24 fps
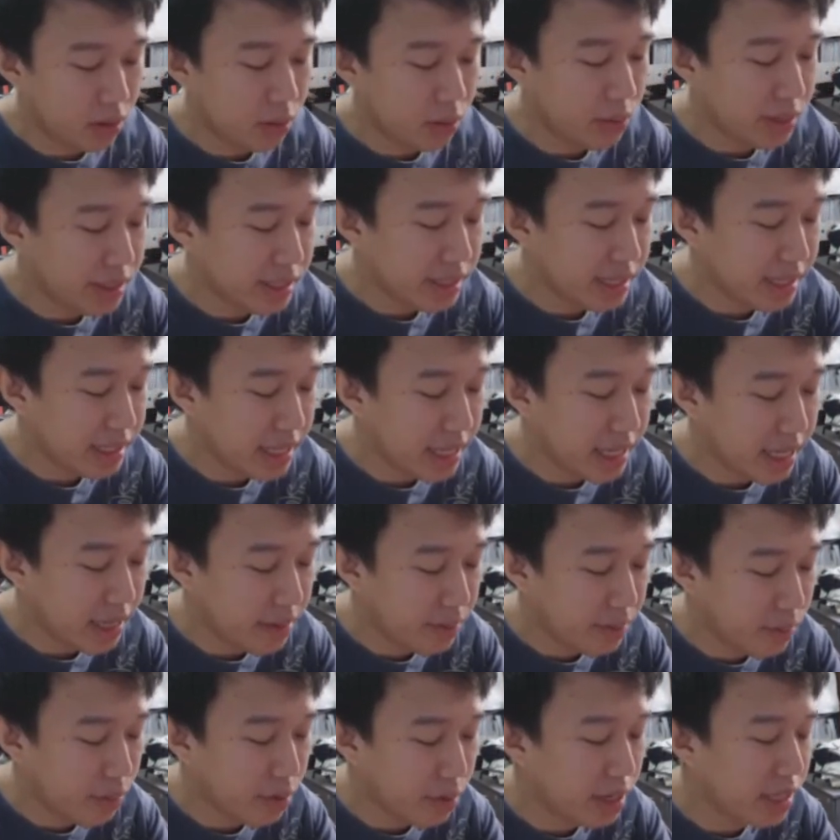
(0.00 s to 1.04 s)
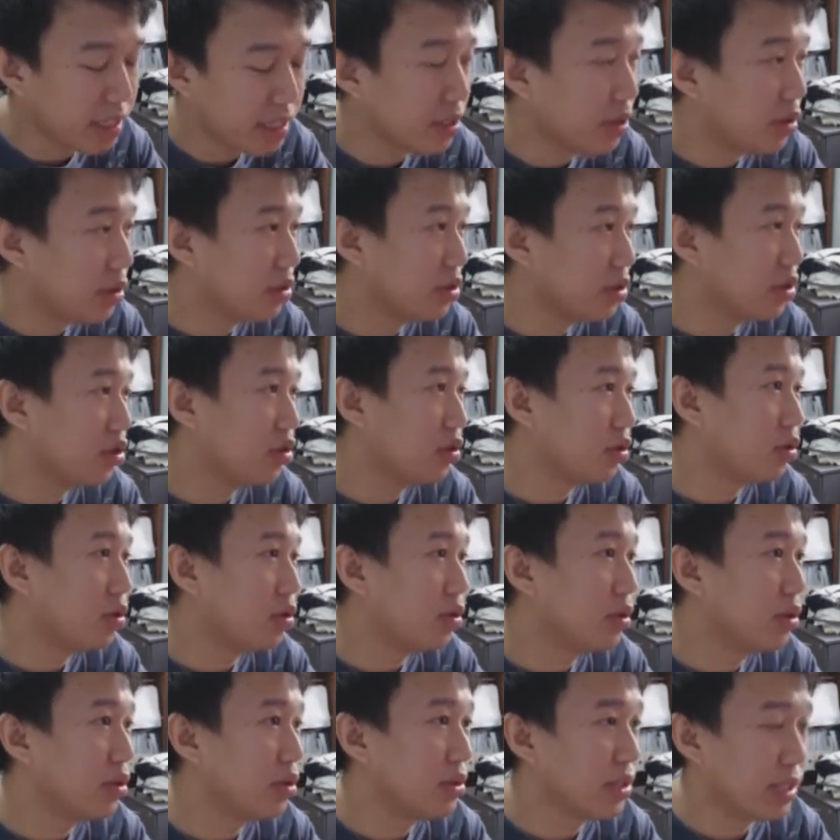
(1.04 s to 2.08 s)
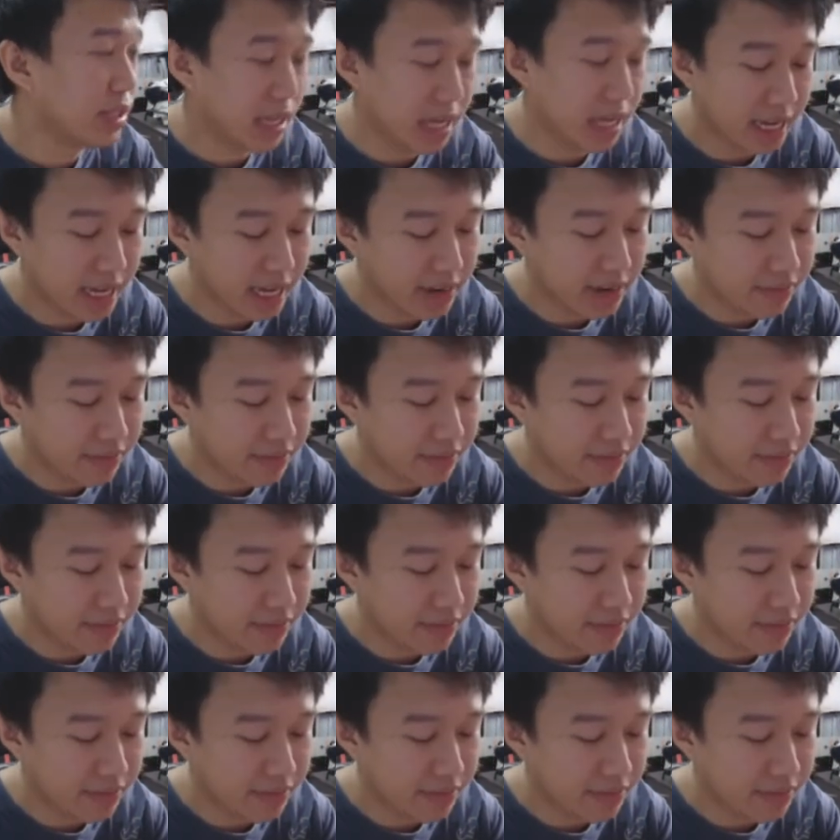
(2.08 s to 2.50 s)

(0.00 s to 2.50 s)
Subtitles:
Once again, press Ctrl to select